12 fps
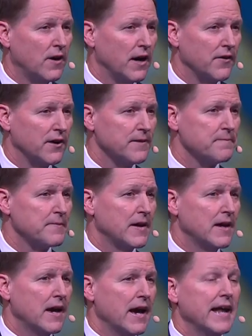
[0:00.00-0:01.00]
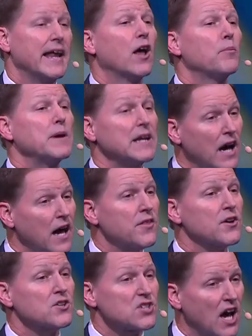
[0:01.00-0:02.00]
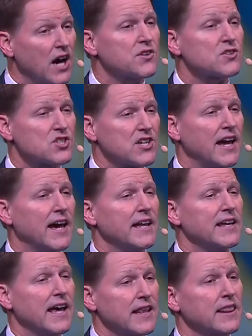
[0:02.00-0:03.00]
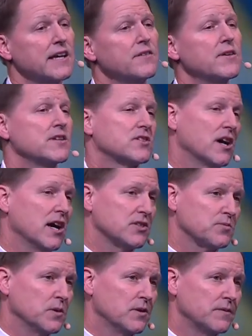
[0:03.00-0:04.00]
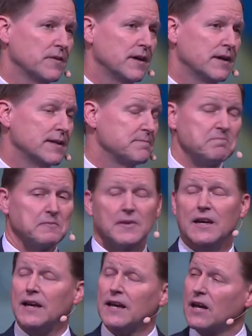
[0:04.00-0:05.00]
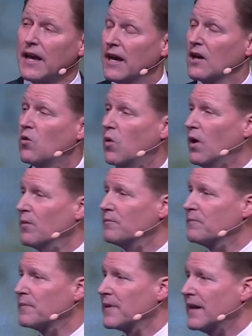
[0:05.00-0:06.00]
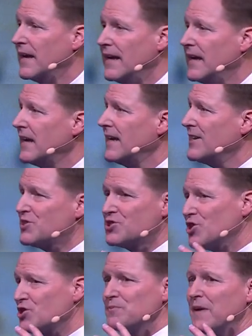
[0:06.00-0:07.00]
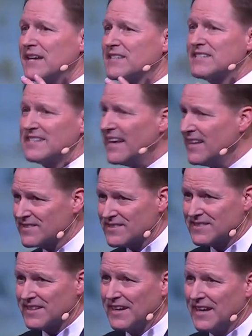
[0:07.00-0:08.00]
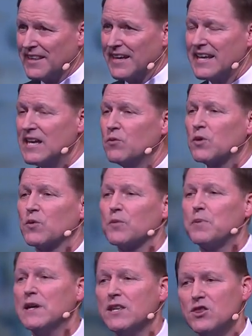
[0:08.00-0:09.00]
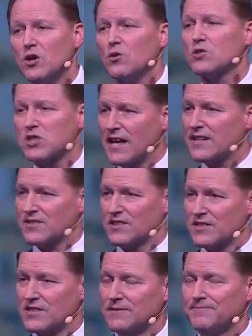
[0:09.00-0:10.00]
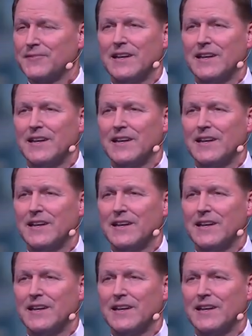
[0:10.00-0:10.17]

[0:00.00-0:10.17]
Father and helping others understand and live his gospel," end quote. It just makes sense that he would repeat those lessons.